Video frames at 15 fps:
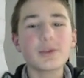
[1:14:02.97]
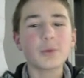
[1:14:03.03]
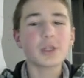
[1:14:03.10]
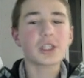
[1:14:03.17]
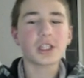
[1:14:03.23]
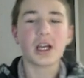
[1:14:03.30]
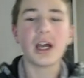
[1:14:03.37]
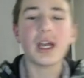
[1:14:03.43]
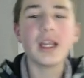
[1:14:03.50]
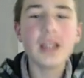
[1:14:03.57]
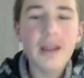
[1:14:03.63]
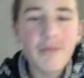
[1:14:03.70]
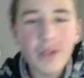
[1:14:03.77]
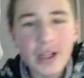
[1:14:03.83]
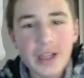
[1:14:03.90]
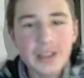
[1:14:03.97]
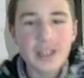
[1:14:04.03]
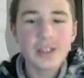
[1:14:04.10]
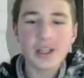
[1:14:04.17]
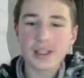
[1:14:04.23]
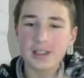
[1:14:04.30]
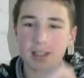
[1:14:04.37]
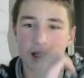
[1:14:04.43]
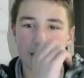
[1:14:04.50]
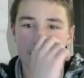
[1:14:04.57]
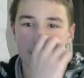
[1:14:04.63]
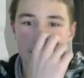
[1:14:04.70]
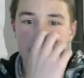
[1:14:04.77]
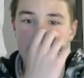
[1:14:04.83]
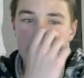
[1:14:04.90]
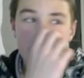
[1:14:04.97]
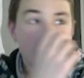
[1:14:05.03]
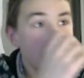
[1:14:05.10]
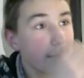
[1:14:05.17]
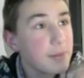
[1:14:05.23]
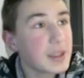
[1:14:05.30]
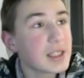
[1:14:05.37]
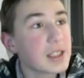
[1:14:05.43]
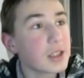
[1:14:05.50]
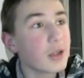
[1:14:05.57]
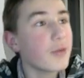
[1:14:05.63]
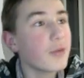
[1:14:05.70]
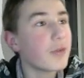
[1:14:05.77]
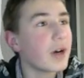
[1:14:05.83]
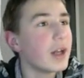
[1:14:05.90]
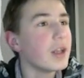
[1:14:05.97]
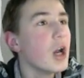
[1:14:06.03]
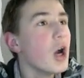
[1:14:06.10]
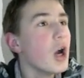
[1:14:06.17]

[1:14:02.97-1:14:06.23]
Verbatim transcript: watch high level anti-chess, guys. That's gonna be so fun.